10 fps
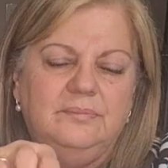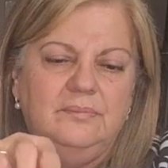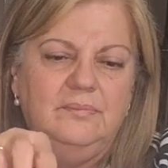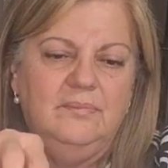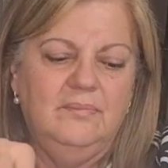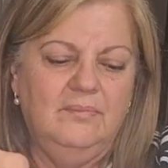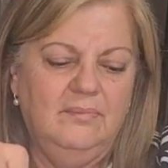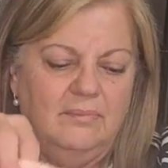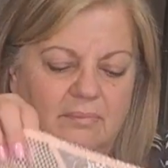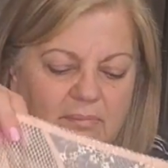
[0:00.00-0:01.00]

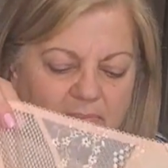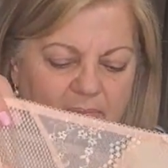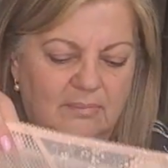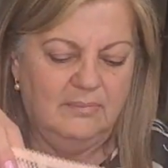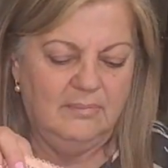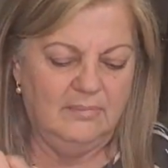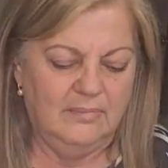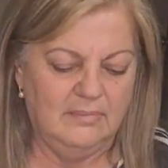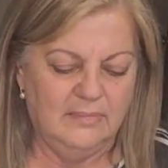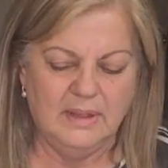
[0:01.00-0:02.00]

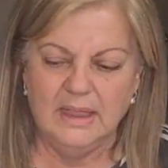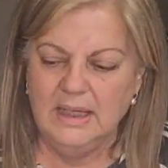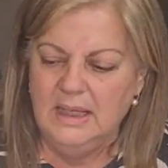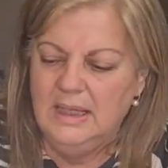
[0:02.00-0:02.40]
Nothing is said.